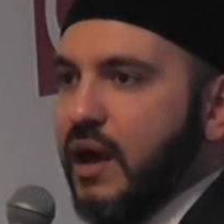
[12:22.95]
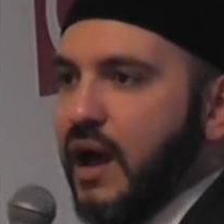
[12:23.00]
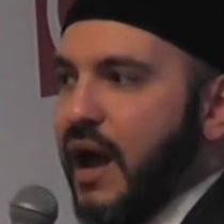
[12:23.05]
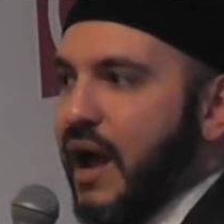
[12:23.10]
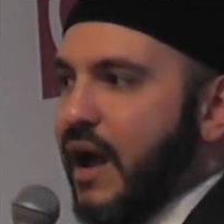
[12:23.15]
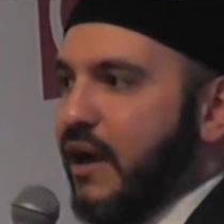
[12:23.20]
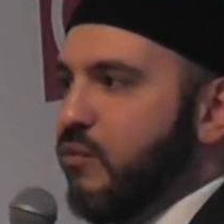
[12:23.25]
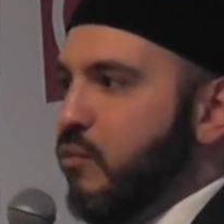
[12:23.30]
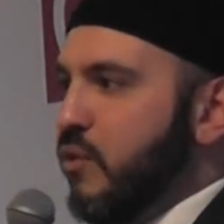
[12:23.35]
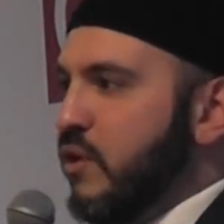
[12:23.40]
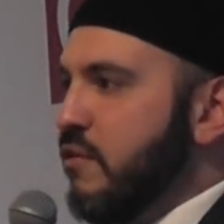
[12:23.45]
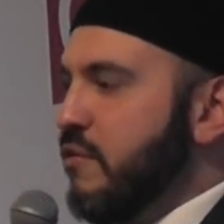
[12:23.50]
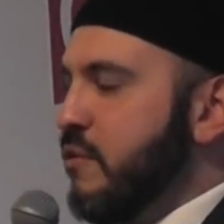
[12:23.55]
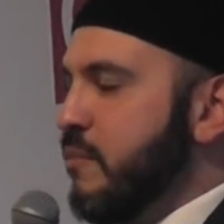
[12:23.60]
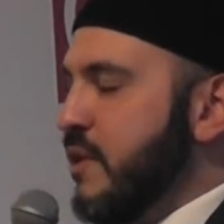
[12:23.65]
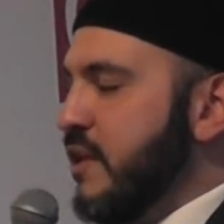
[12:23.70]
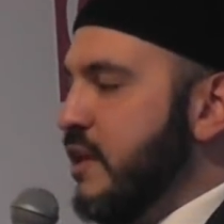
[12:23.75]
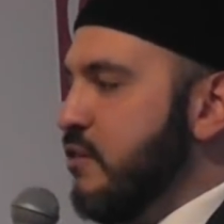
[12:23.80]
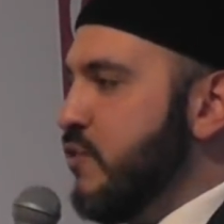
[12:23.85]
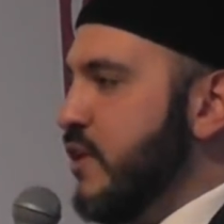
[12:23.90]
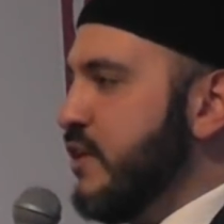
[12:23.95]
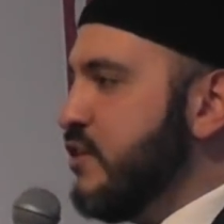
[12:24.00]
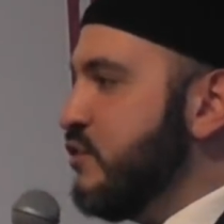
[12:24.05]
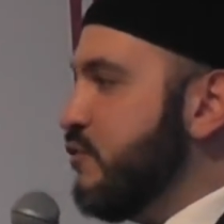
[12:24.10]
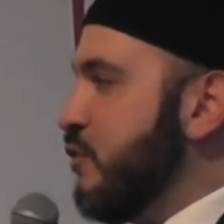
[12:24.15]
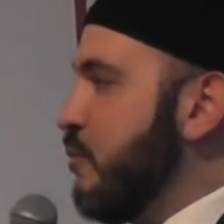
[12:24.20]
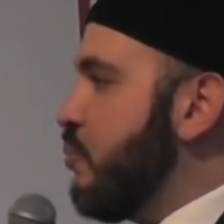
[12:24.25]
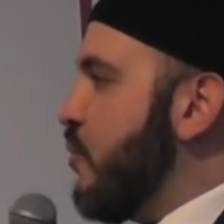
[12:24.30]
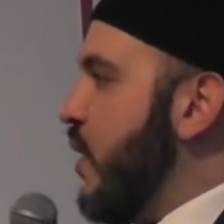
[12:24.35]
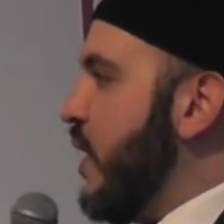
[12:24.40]
And one of the many
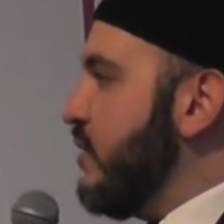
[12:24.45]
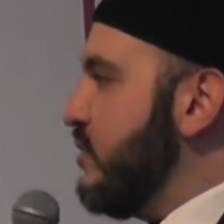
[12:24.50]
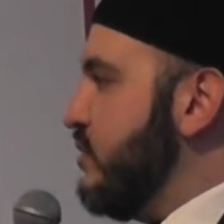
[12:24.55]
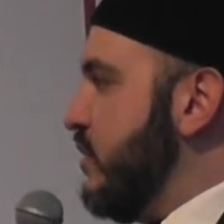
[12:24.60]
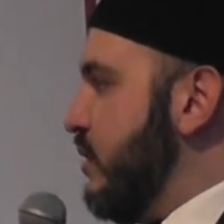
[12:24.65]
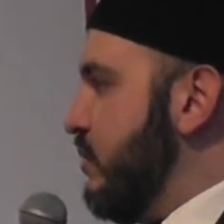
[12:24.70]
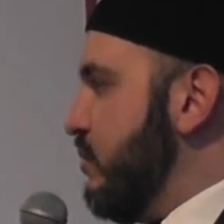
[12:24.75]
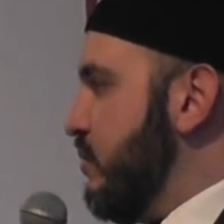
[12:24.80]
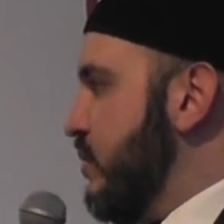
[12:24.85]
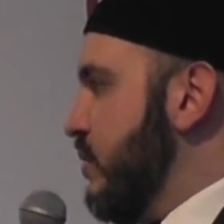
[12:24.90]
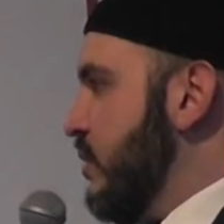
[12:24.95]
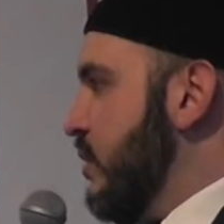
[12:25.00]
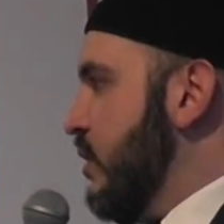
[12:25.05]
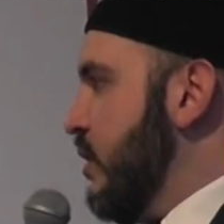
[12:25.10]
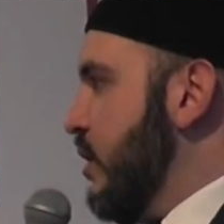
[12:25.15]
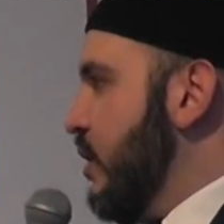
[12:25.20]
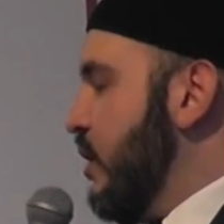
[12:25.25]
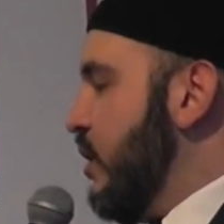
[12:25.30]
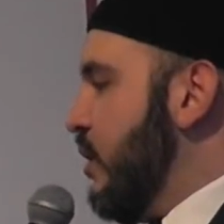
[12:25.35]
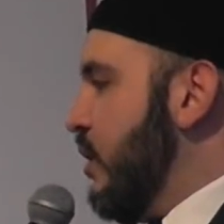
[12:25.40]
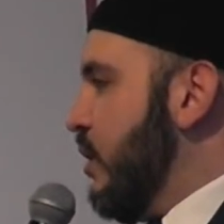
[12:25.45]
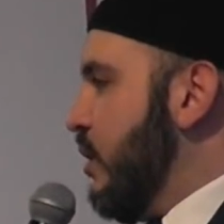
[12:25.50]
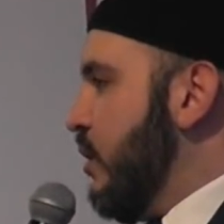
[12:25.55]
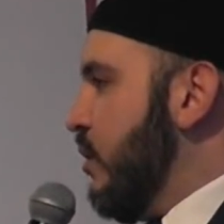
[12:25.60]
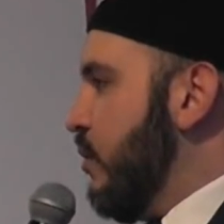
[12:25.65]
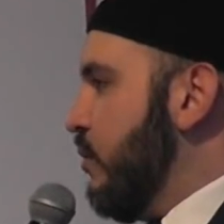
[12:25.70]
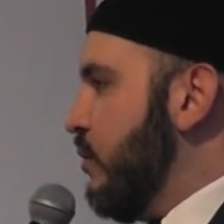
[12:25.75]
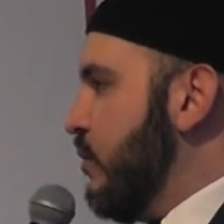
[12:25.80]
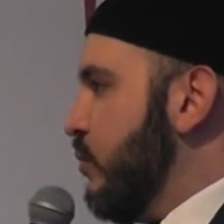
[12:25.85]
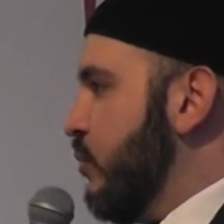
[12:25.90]
reasons for Brexit
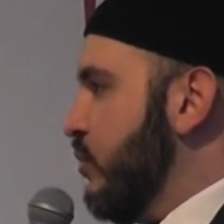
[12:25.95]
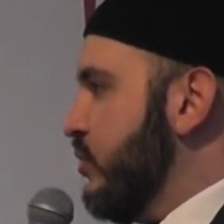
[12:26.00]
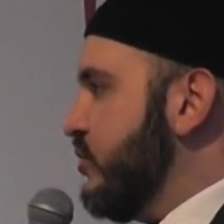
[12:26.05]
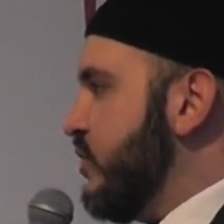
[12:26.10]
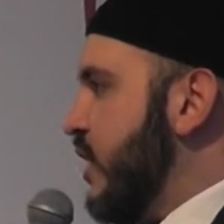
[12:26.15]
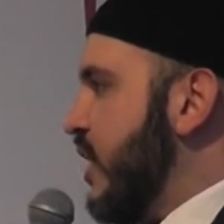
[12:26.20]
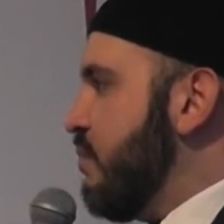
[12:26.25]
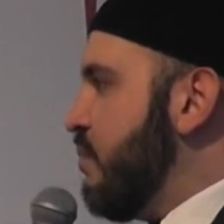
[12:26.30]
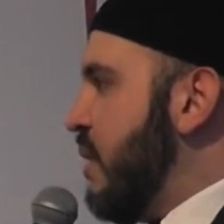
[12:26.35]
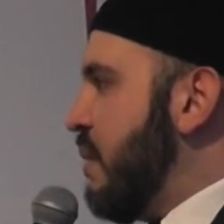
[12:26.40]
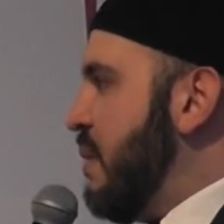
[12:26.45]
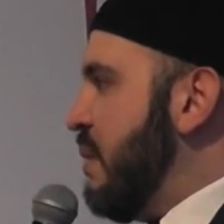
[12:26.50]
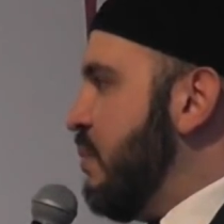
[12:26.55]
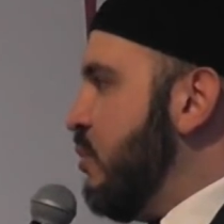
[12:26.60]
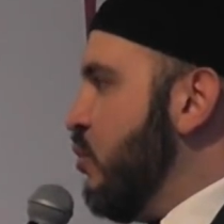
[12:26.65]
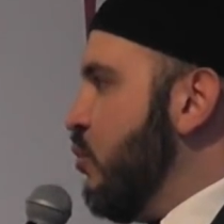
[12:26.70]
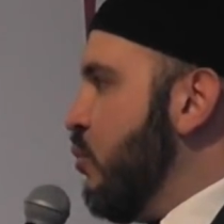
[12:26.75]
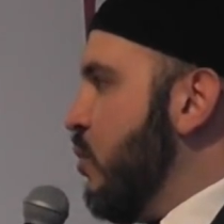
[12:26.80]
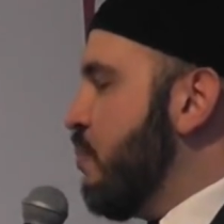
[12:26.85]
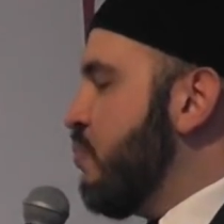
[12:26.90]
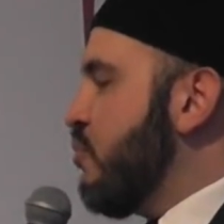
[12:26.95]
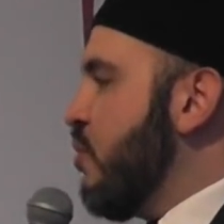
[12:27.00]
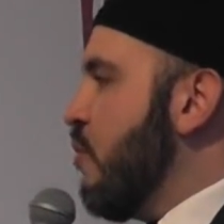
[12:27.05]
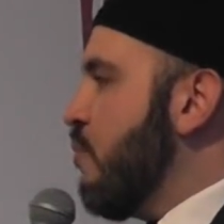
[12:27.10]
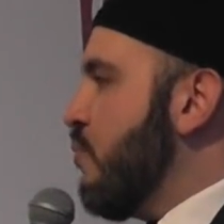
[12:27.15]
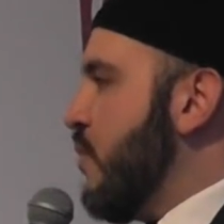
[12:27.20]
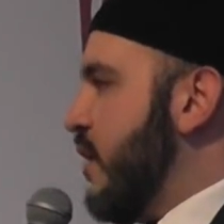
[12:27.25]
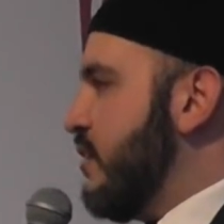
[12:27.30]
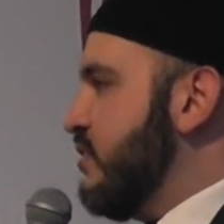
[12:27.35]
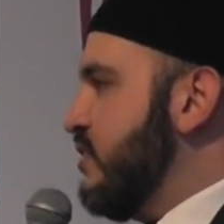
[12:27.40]
was cited by people who were
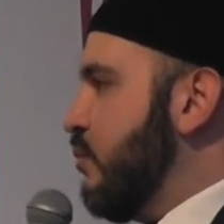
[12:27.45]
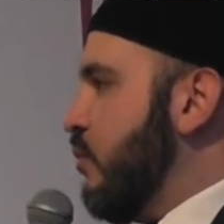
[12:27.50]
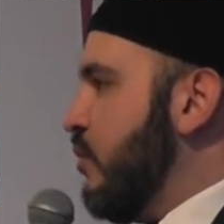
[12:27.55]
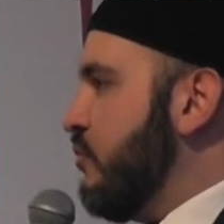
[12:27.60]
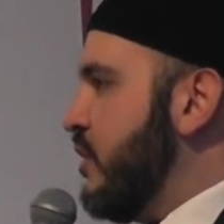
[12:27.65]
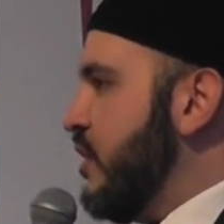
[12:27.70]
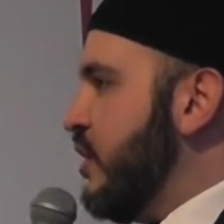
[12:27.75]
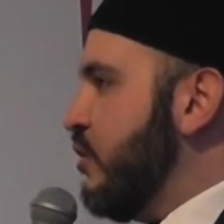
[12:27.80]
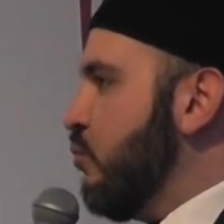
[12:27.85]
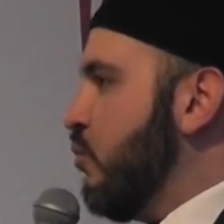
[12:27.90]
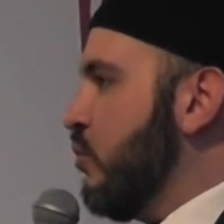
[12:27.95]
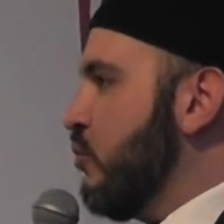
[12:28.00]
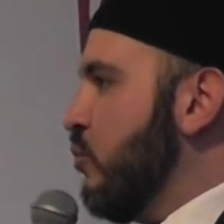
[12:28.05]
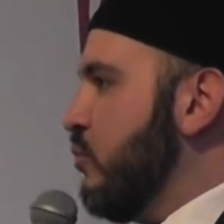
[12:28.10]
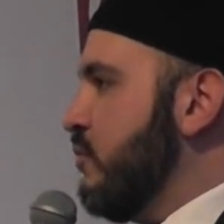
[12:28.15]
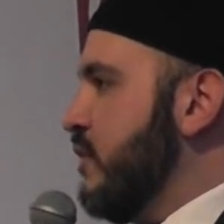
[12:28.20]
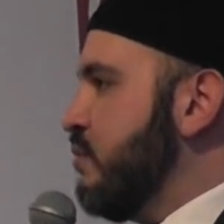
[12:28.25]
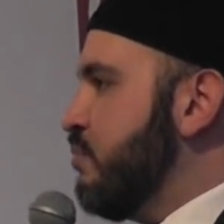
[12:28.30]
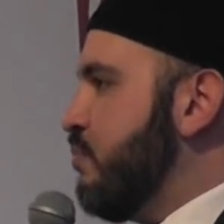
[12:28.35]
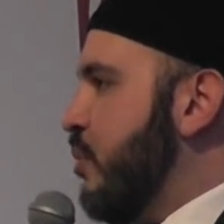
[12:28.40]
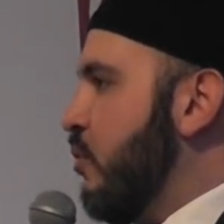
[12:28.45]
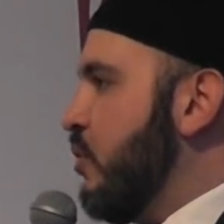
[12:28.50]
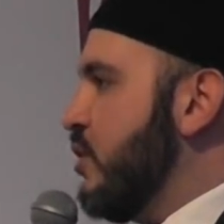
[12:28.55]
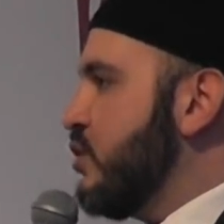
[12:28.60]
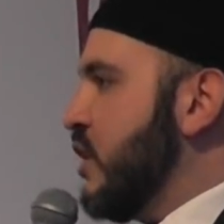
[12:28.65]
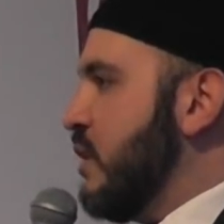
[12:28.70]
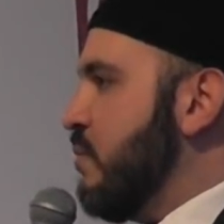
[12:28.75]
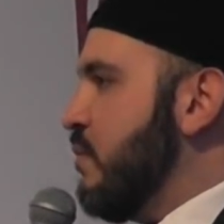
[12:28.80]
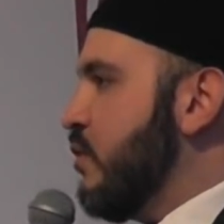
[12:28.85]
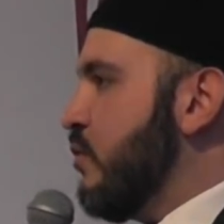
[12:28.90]
pro-Brexit was they didn't want all these
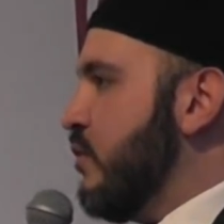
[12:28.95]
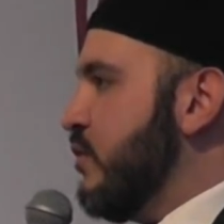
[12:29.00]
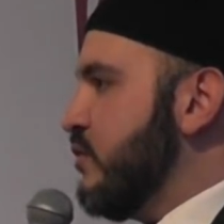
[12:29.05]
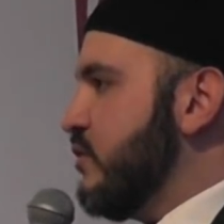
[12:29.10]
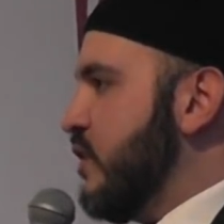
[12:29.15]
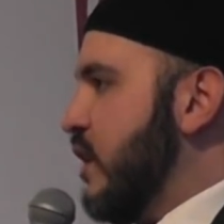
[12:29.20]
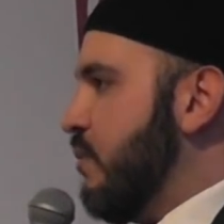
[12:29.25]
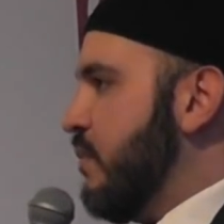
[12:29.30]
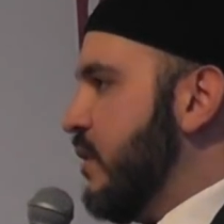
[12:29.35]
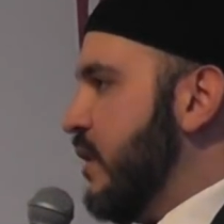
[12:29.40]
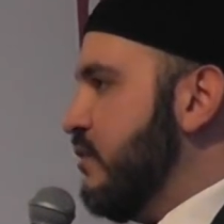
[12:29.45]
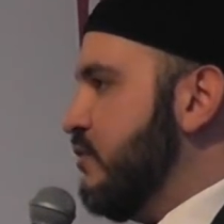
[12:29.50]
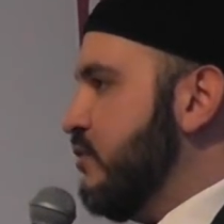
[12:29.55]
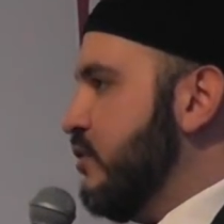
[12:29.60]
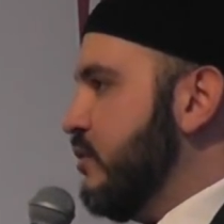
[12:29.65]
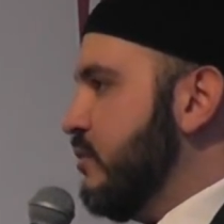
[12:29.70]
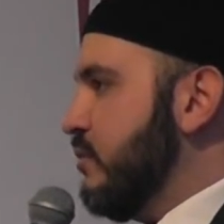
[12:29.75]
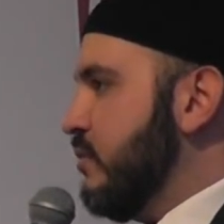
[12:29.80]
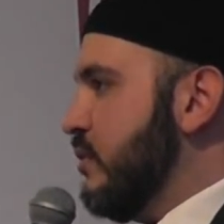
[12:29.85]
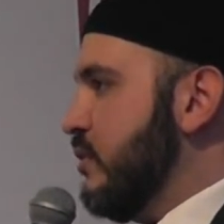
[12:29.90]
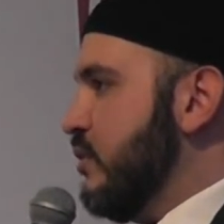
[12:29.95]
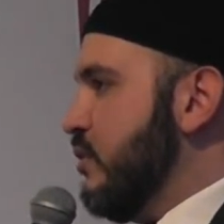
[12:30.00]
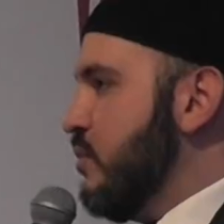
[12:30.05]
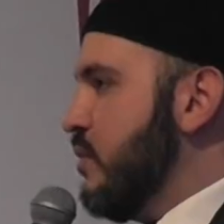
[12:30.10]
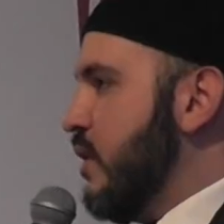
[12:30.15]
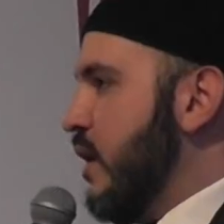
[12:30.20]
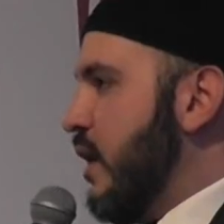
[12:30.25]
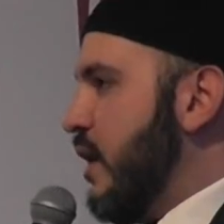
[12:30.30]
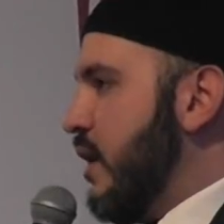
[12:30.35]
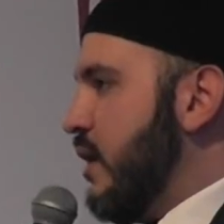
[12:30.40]
Polish immigrants coming into
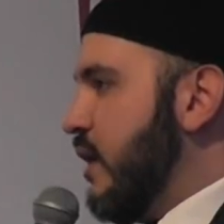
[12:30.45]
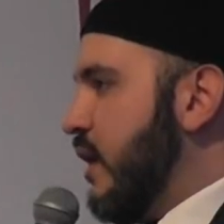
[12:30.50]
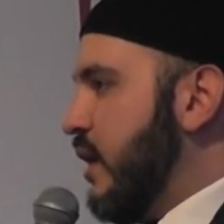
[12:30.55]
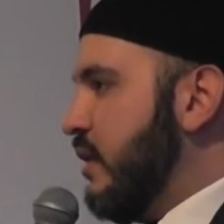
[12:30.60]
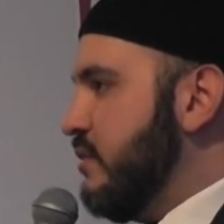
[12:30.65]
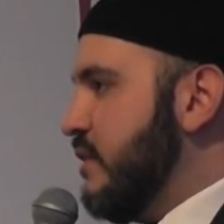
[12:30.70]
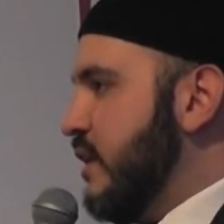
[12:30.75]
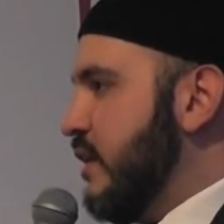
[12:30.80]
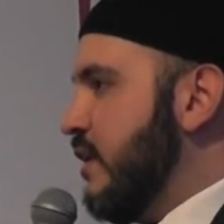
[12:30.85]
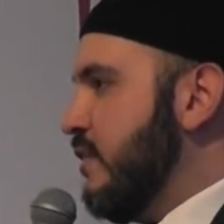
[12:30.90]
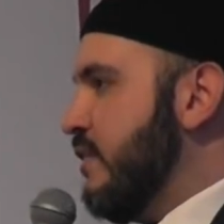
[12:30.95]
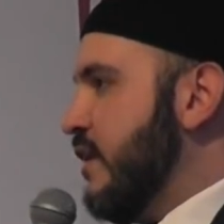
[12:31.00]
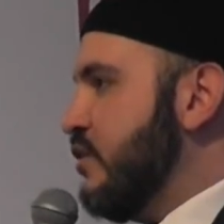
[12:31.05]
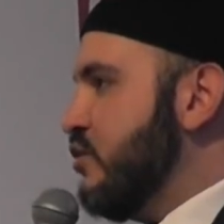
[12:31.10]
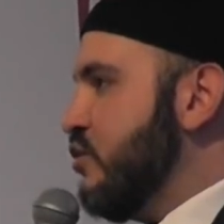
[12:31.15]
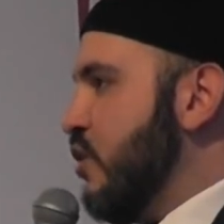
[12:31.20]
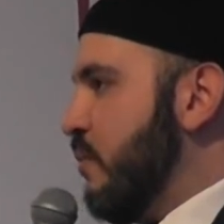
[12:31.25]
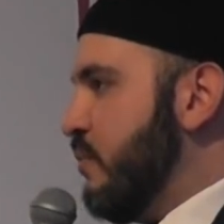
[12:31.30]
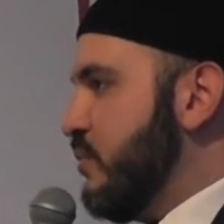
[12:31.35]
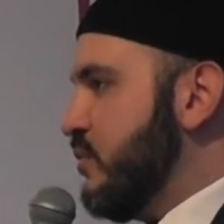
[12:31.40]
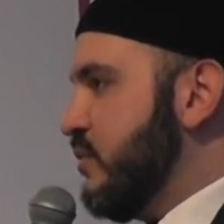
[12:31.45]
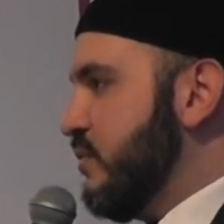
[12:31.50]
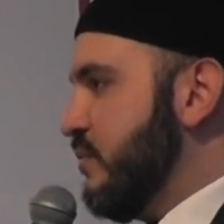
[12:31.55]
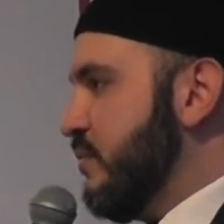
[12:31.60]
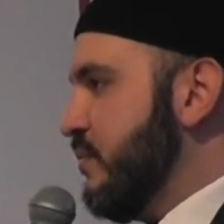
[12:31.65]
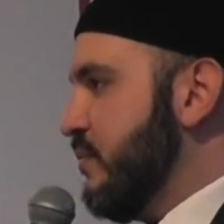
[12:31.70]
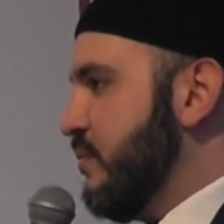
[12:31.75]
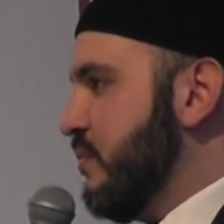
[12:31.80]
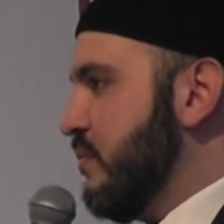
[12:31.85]
UK and taking their jobs.